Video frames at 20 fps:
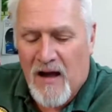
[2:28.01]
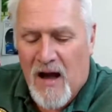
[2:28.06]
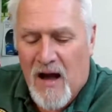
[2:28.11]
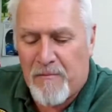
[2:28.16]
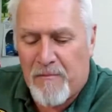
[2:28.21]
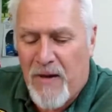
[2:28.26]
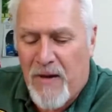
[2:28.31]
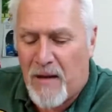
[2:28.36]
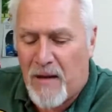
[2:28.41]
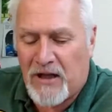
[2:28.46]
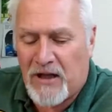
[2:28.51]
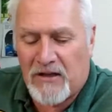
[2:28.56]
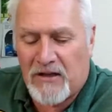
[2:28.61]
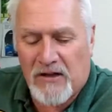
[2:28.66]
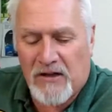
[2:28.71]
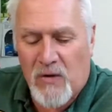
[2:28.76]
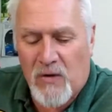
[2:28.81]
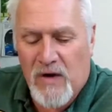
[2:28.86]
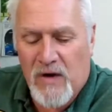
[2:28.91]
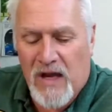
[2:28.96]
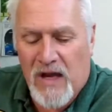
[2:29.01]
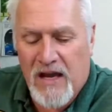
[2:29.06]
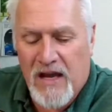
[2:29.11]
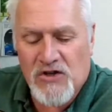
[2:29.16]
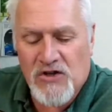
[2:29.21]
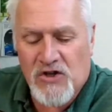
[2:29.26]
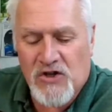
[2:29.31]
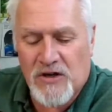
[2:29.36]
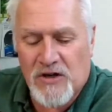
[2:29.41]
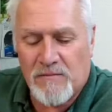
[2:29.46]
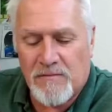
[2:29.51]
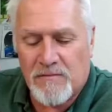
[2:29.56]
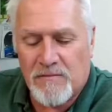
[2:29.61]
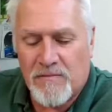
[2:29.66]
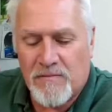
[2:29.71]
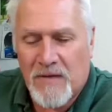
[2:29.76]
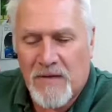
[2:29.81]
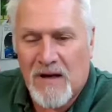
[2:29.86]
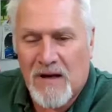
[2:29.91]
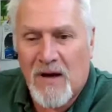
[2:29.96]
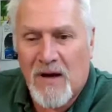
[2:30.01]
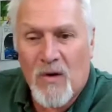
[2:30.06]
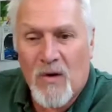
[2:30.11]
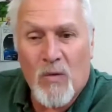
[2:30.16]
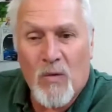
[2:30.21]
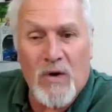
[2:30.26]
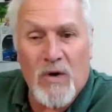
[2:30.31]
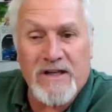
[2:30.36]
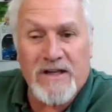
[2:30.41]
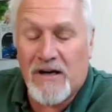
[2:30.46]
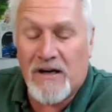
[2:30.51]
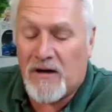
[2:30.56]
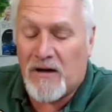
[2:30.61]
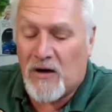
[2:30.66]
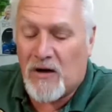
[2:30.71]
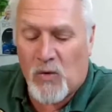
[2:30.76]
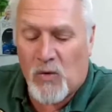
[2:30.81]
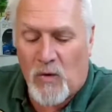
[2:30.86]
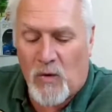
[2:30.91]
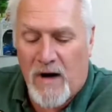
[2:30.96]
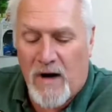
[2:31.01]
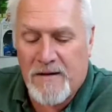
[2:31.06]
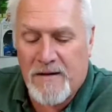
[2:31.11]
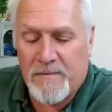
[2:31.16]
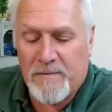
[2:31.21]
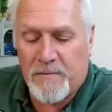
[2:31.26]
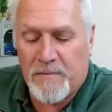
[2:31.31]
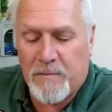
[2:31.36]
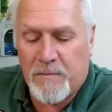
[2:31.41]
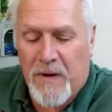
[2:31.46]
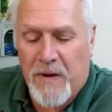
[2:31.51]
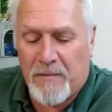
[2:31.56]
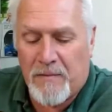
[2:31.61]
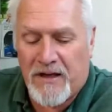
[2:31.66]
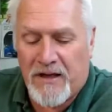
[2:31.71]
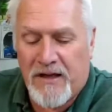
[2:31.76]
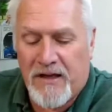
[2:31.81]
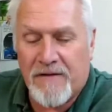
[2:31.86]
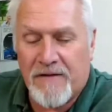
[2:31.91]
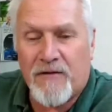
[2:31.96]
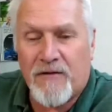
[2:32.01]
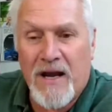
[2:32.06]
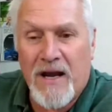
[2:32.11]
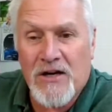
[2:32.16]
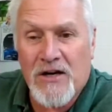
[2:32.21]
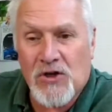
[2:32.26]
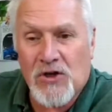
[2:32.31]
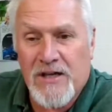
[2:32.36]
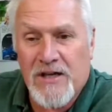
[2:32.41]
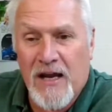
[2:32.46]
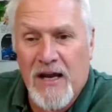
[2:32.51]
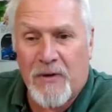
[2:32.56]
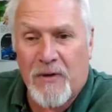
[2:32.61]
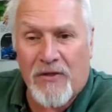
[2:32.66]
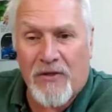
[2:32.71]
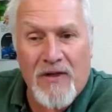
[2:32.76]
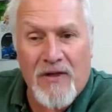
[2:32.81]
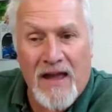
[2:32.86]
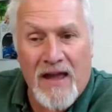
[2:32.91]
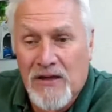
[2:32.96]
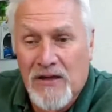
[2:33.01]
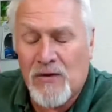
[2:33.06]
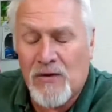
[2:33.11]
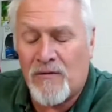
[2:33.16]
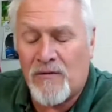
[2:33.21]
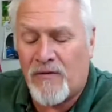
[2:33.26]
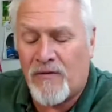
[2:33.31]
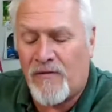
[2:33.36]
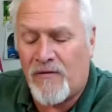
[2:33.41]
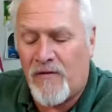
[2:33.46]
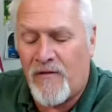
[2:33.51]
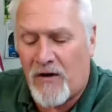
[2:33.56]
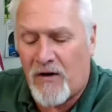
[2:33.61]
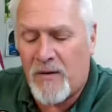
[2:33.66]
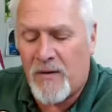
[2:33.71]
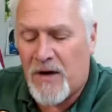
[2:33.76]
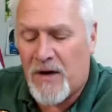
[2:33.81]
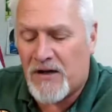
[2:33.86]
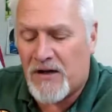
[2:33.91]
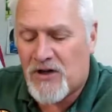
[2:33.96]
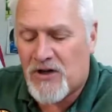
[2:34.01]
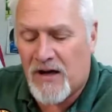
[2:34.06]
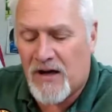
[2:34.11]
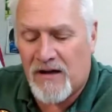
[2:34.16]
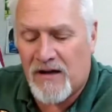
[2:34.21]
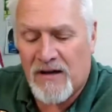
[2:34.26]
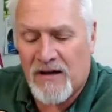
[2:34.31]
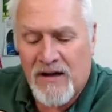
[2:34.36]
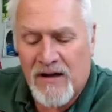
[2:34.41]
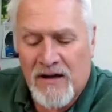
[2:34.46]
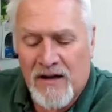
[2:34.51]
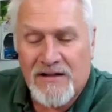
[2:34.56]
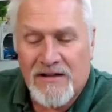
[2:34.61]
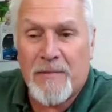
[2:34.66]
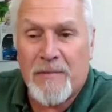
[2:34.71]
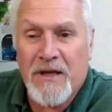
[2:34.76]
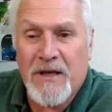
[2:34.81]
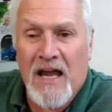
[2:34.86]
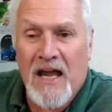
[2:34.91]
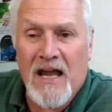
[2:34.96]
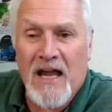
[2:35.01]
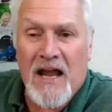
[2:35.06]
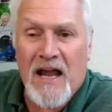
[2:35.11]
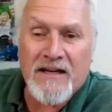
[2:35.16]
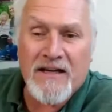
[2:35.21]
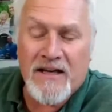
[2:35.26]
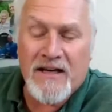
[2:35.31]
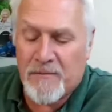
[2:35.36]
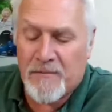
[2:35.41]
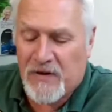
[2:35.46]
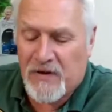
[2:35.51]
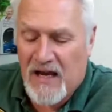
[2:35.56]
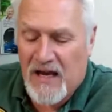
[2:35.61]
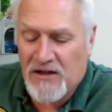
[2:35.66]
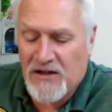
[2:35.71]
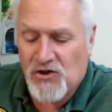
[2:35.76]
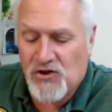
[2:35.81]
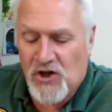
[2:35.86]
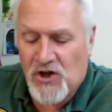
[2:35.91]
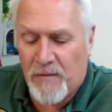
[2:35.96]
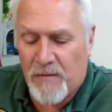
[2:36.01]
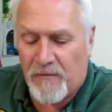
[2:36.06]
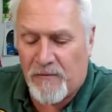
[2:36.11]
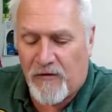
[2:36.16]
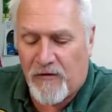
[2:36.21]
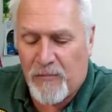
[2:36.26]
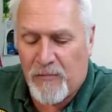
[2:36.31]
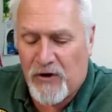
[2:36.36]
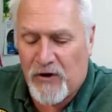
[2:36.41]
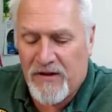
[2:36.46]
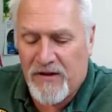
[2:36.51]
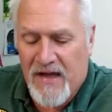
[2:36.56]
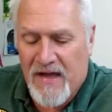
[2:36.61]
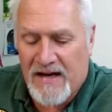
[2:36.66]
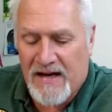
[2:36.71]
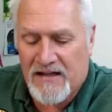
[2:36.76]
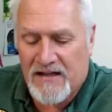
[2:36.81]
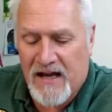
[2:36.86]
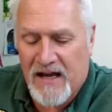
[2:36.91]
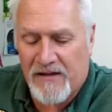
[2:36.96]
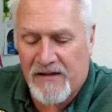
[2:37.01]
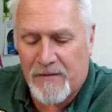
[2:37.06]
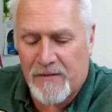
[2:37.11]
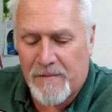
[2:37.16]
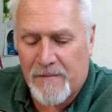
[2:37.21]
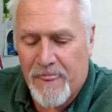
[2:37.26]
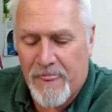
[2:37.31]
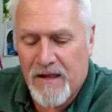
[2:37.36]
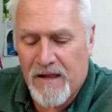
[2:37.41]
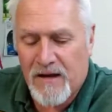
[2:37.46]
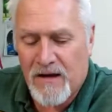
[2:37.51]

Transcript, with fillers: Uh, public location, we did a great public information table. Thank you very much, uh, WA8 MPA Jim, for putting that together.